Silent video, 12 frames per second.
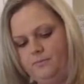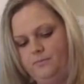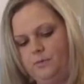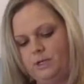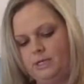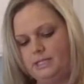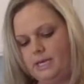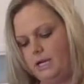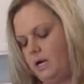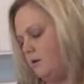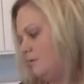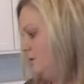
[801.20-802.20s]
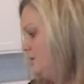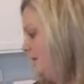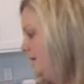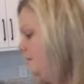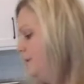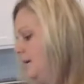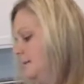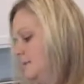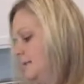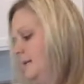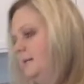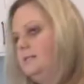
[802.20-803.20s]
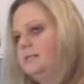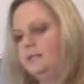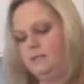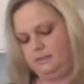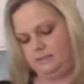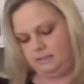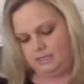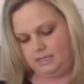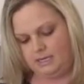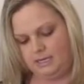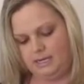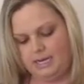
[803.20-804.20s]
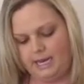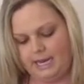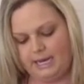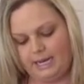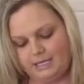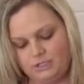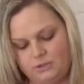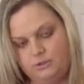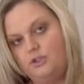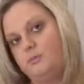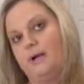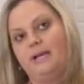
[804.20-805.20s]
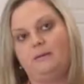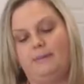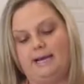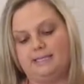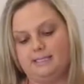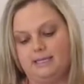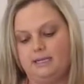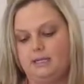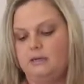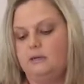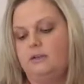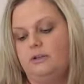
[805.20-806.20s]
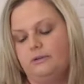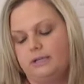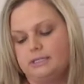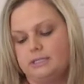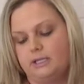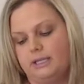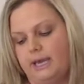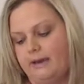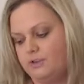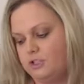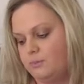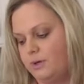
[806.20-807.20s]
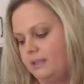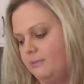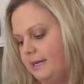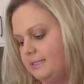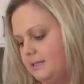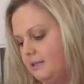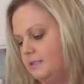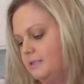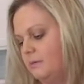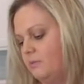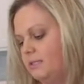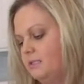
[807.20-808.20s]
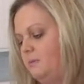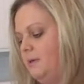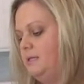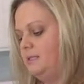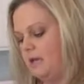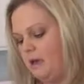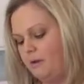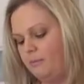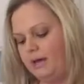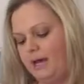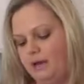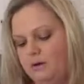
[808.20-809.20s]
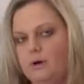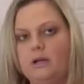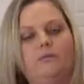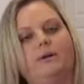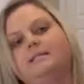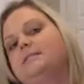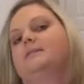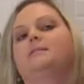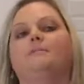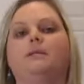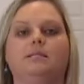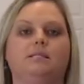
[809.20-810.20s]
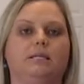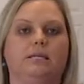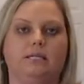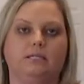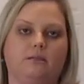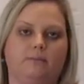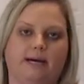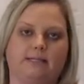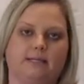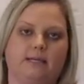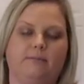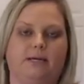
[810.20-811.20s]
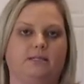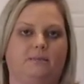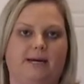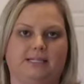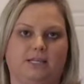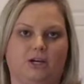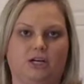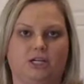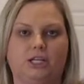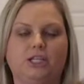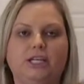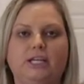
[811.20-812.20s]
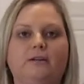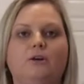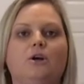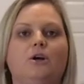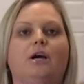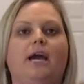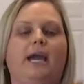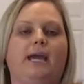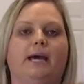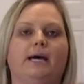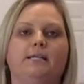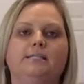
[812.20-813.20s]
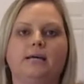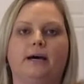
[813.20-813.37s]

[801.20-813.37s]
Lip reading: We're gonna take our rotating basket, and I do spray the basket. You don't necessarily have to spray the basket on some recipes, but I don't want to risk something sticking to the basket. It makes the basket hard to clean, and